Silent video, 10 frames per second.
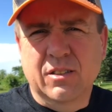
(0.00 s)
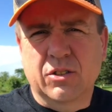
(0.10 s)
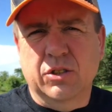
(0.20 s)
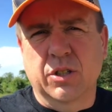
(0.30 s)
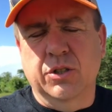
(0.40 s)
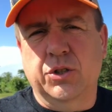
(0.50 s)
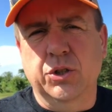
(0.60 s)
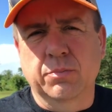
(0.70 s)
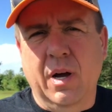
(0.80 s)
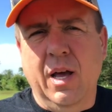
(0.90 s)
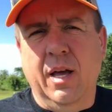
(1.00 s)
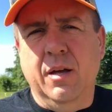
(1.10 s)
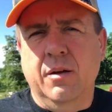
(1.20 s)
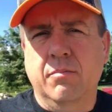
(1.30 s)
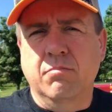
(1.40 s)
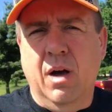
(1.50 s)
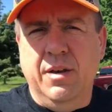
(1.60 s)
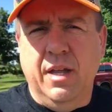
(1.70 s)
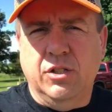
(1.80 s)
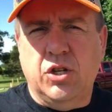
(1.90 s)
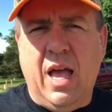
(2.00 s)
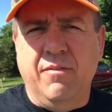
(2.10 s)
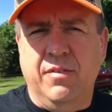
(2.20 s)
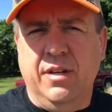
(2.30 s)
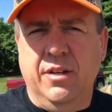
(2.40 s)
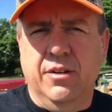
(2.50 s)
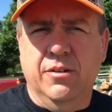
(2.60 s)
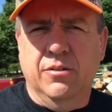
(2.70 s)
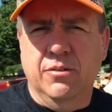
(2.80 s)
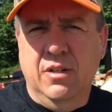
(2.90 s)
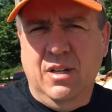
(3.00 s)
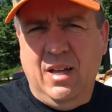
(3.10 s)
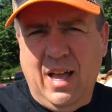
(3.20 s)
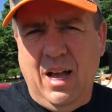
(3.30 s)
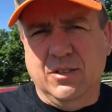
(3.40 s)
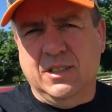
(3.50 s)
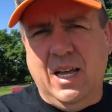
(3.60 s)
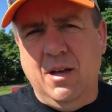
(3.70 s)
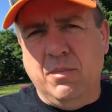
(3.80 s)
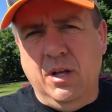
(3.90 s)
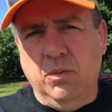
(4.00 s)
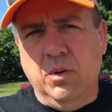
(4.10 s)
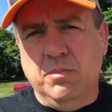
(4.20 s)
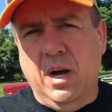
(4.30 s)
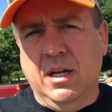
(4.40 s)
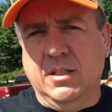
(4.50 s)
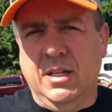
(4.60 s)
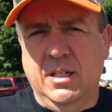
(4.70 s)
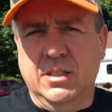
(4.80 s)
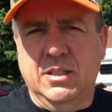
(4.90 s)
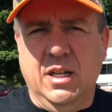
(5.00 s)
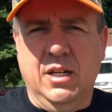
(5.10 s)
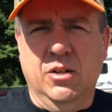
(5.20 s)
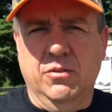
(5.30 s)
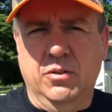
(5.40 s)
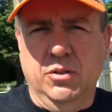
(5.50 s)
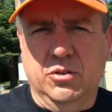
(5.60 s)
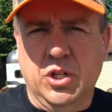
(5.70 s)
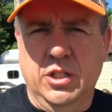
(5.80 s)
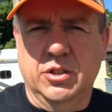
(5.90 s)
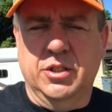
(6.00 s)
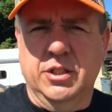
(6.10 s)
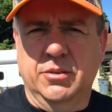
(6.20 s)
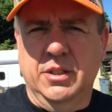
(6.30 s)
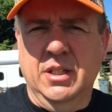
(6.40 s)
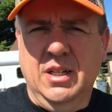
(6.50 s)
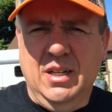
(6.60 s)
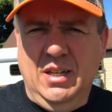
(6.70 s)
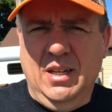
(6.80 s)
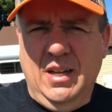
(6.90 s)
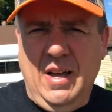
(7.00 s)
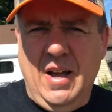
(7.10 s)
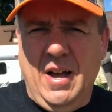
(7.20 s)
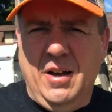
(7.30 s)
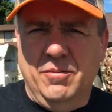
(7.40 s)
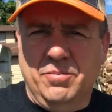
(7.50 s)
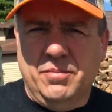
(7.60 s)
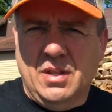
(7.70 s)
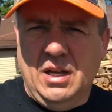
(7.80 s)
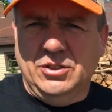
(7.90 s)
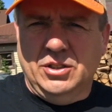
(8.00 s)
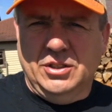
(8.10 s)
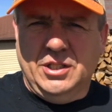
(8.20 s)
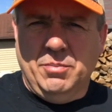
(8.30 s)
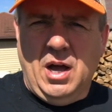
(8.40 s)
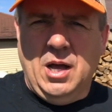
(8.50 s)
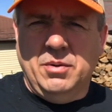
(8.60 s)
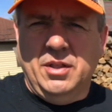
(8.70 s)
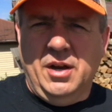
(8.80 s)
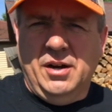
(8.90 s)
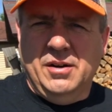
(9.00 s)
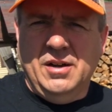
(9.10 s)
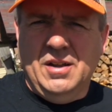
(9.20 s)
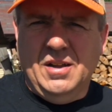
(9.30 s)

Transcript: Just gonna shoot my Monday chat video outside by the woodpile today. Just thought I'd go for a little change of scenery. As you can see behind me there,